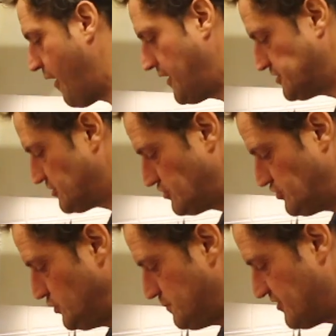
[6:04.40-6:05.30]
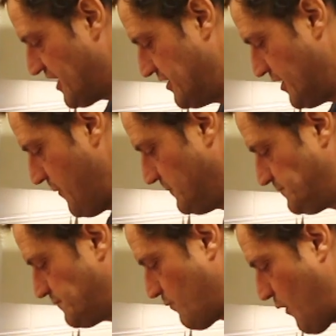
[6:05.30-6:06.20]
It's super tender,
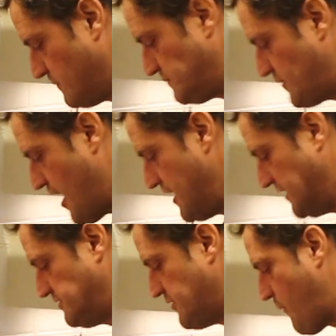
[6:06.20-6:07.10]
and